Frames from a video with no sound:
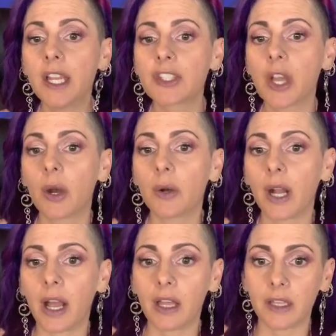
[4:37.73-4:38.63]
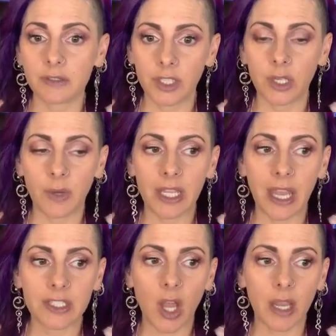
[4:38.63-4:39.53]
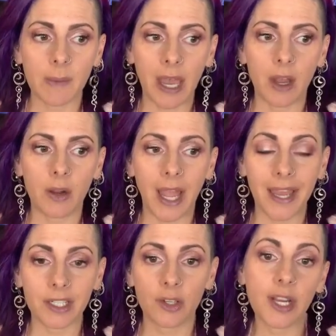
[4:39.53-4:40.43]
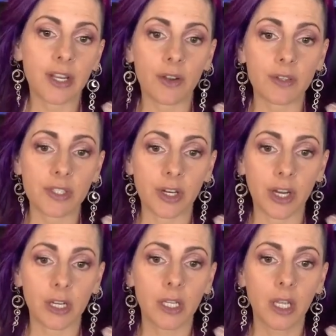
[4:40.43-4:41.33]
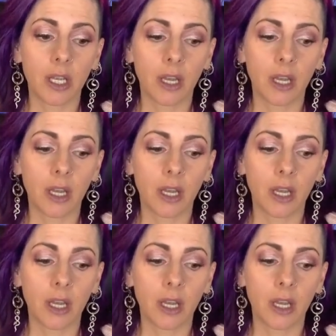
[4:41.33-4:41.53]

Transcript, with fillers: So, uh, you know, I, I talk about how to create an altar